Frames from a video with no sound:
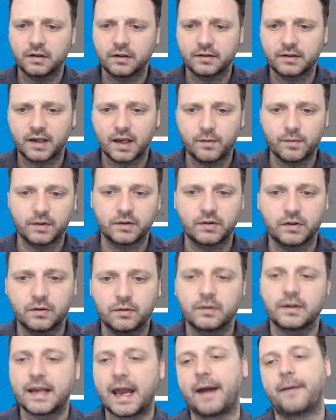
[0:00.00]
Is it game week 2?
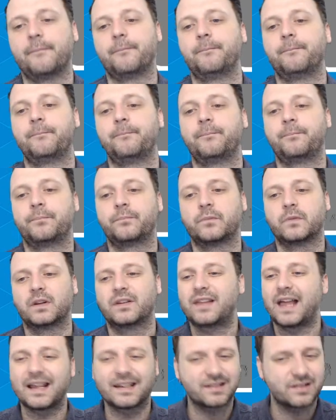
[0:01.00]
Yeah.
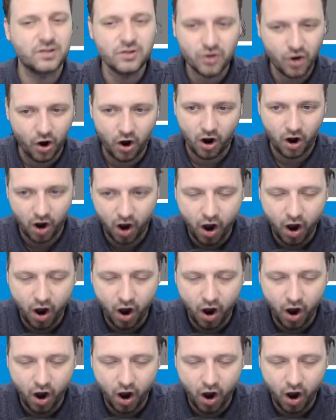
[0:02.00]
That's not